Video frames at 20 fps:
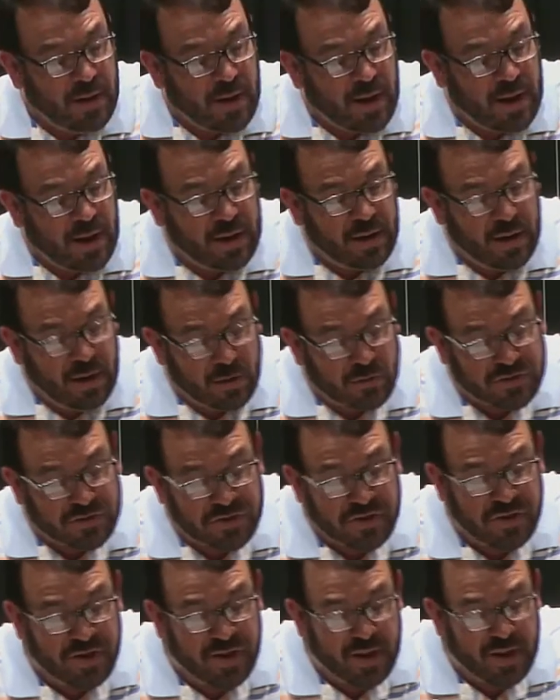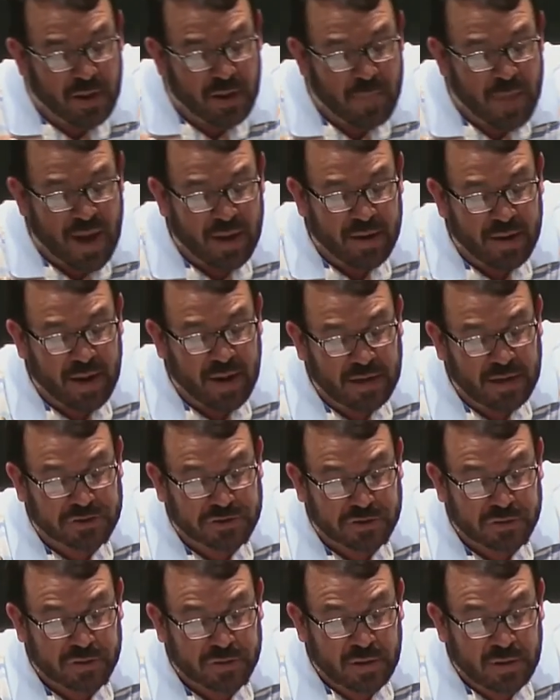And here's the deal about
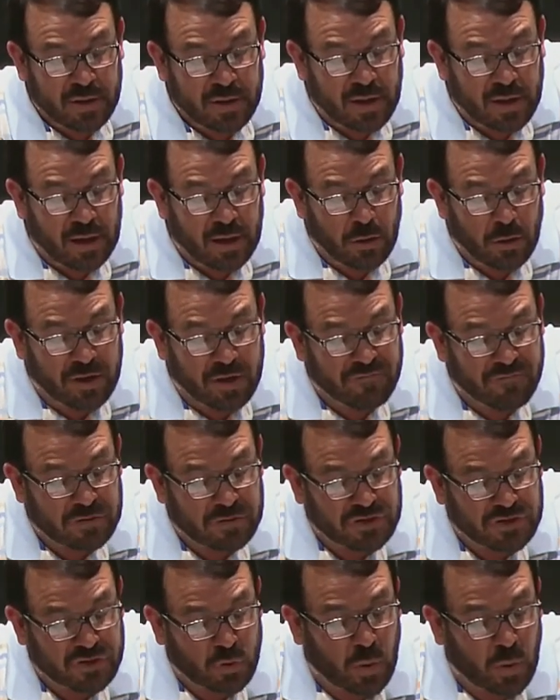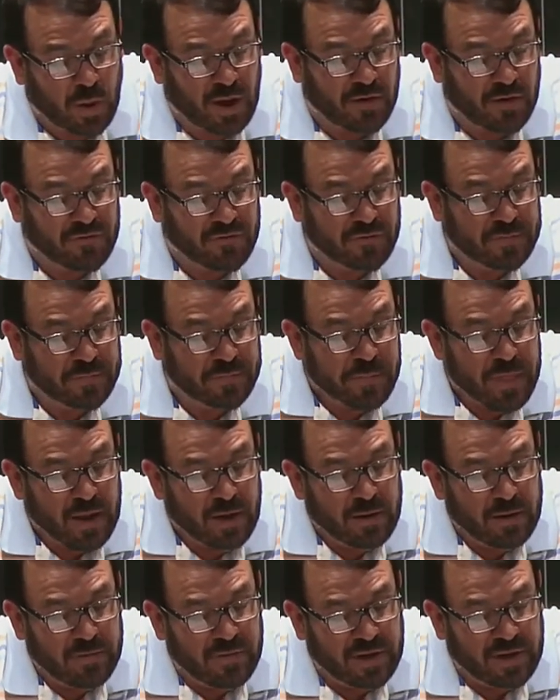nature. Look at verse 12.
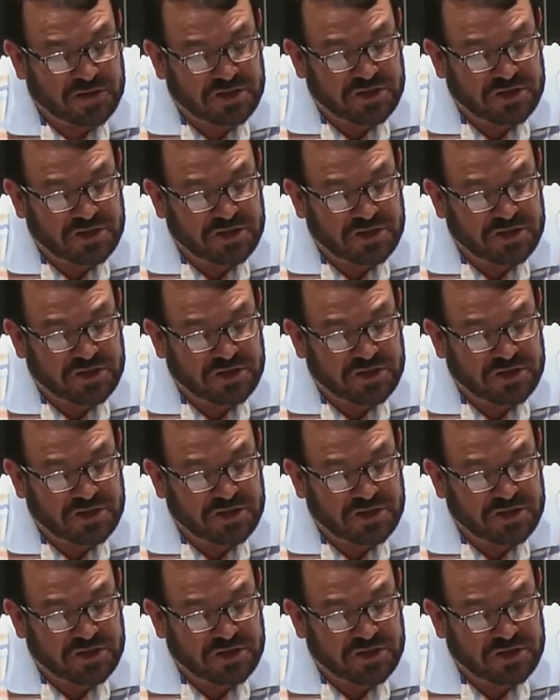Then